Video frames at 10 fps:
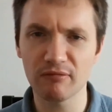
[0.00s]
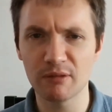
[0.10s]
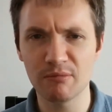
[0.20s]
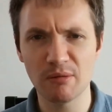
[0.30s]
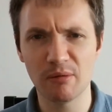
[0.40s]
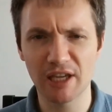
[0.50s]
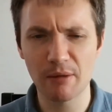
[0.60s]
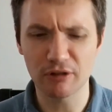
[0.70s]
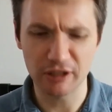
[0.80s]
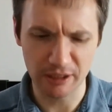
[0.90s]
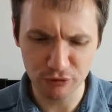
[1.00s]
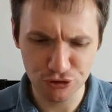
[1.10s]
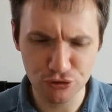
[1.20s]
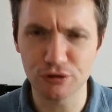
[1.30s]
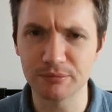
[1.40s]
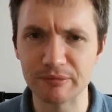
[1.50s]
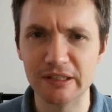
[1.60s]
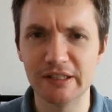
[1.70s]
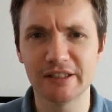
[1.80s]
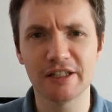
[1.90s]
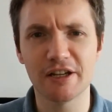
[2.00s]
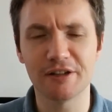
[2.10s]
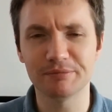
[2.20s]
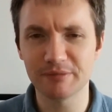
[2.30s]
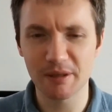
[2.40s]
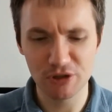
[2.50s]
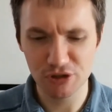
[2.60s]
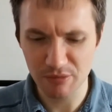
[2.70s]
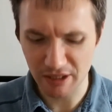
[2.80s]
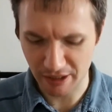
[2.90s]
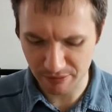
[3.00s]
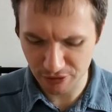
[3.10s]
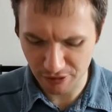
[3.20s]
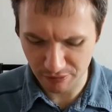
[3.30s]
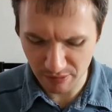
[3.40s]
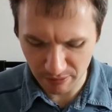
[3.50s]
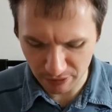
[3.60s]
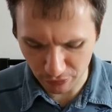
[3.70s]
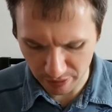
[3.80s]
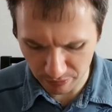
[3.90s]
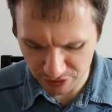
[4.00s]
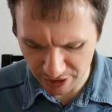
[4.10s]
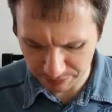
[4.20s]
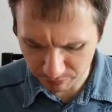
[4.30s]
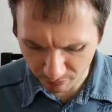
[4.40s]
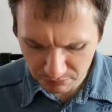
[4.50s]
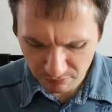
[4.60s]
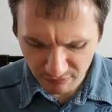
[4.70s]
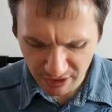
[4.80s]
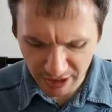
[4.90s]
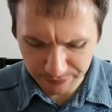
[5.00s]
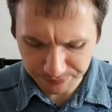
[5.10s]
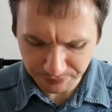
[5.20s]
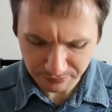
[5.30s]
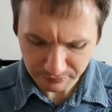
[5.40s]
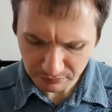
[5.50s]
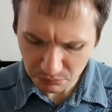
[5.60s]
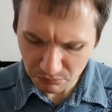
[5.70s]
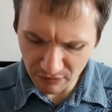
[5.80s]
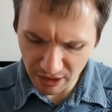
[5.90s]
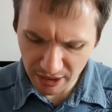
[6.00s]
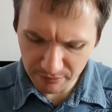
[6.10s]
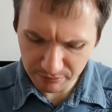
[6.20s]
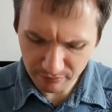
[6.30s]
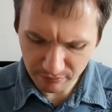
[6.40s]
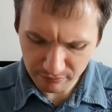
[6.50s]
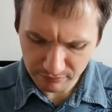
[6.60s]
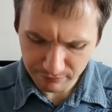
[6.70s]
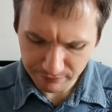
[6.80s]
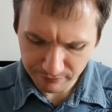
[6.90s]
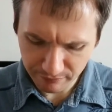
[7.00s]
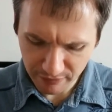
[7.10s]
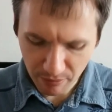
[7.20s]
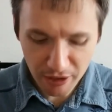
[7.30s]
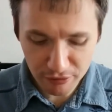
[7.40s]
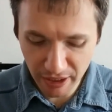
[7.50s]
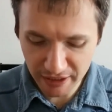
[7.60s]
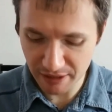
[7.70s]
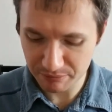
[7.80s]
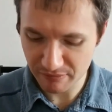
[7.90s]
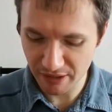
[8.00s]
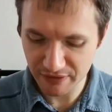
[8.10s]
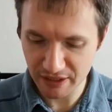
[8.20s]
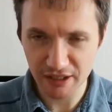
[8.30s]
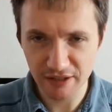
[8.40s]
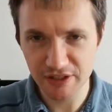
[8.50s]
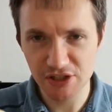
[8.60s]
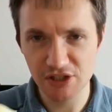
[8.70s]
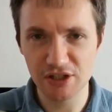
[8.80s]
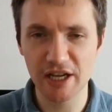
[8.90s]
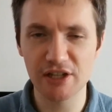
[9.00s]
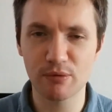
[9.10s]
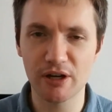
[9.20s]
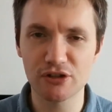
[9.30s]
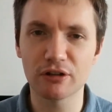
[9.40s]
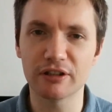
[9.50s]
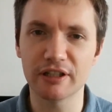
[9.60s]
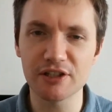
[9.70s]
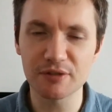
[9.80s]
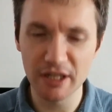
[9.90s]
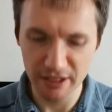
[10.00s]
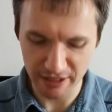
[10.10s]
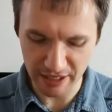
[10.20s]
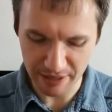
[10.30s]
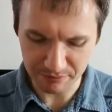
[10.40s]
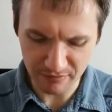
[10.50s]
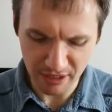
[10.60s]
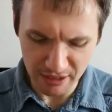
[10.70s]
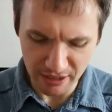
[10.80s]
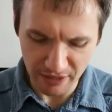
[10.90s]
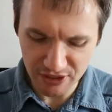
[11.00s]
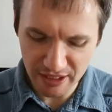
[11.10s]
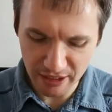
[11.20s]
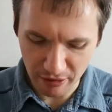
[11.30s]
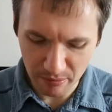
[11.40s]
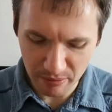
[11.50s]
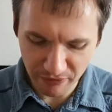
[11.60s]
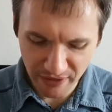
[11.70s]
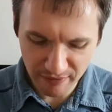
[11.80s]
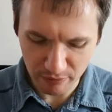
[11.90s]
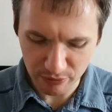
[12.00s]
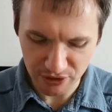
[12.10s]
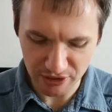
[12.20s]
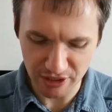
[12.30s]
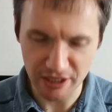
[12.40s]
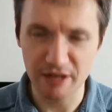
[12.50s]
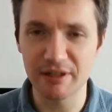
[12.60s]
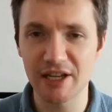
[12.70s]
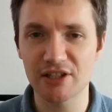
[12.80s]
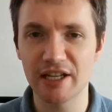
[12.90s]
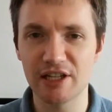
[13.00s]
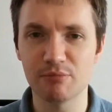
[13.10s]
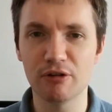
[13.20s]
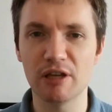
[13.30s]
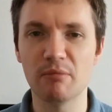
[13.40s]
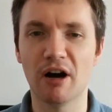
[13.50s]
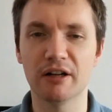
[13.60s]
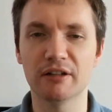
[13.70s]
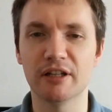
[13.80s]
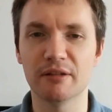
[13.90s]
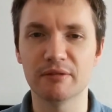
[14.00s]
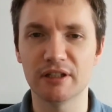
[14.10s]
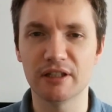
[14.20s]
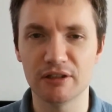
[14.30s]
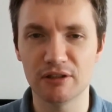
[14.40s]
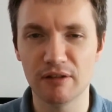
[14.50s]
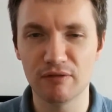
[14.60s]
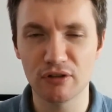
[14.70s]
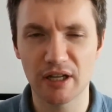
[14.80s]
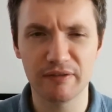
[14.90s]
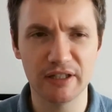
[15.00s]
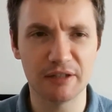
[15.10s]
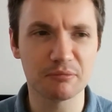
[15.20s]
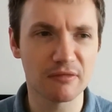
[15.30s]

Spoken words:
Maybe a bit chemically. I'm not sure. Don't know. Maybe just me, that. So maybe ignore it. But, yeah. I do like it. I think this is a nice white chocolate, this. I said that, though. I mean, my favourite was actually Nestlé's Milky Bar. One of